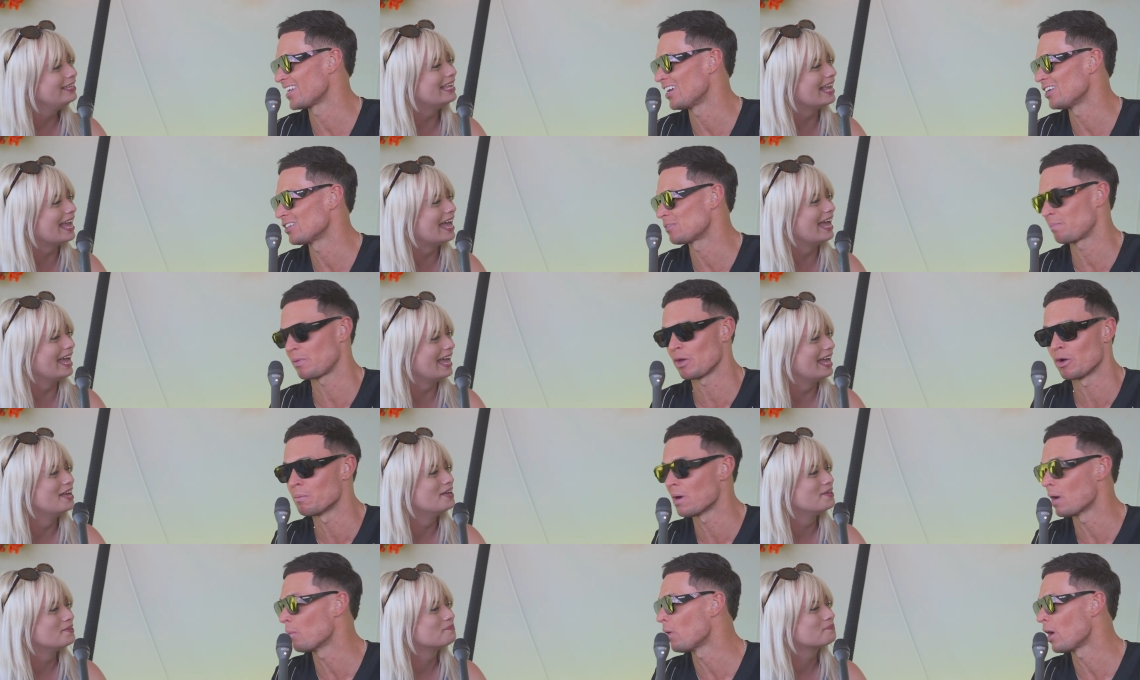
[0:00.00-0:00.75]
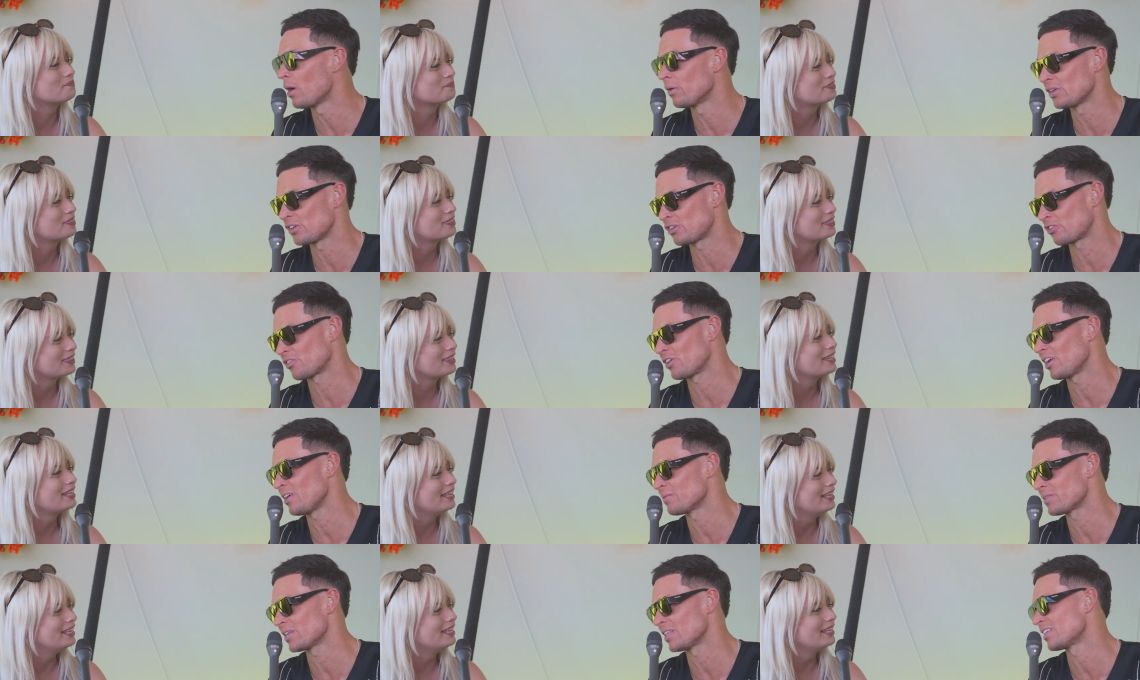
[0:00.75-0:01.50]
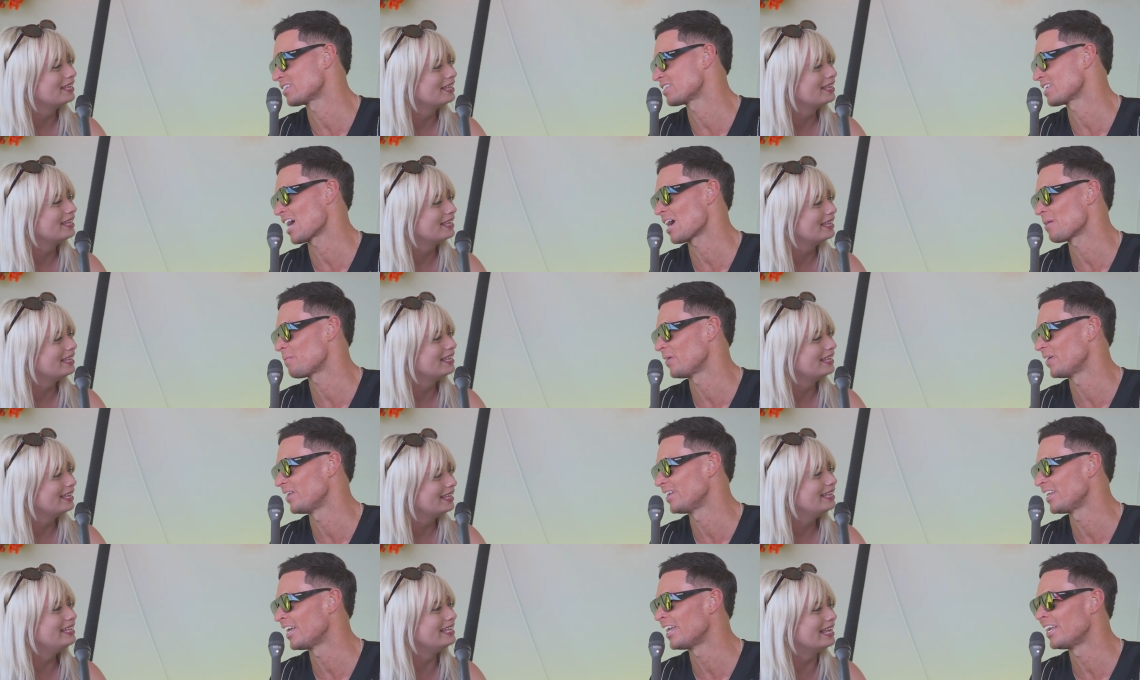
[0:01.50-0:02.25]
Speaker 1: yeah. It's beyond my wildest dreams that this has
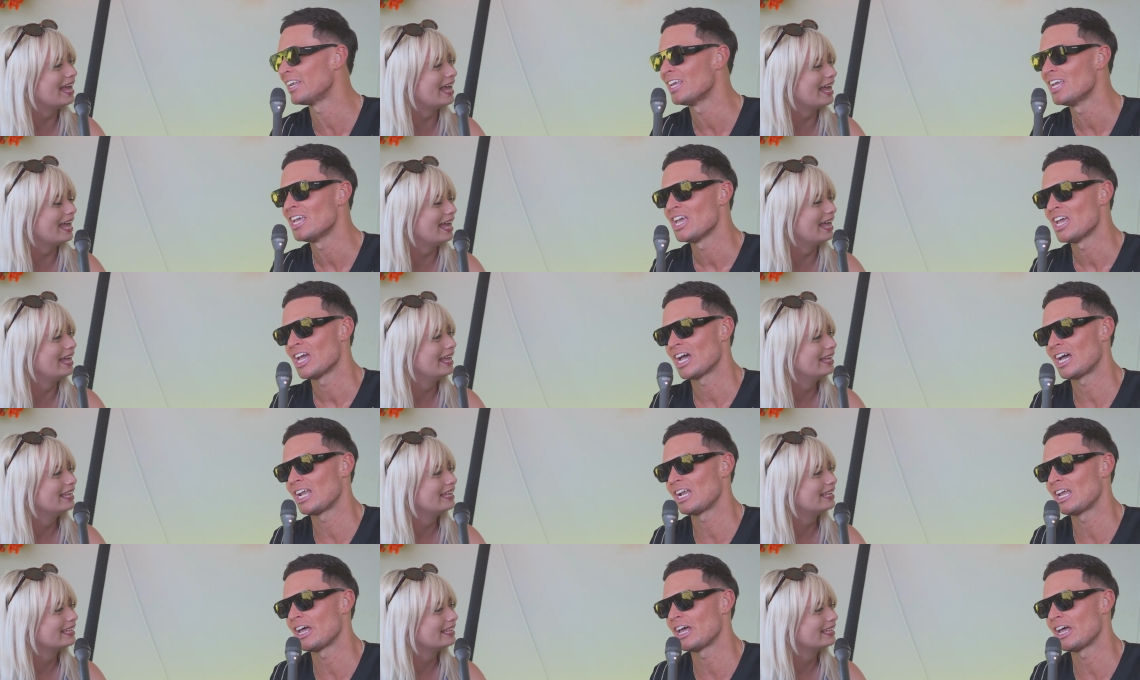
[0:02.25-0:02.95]
happened. Yeah. And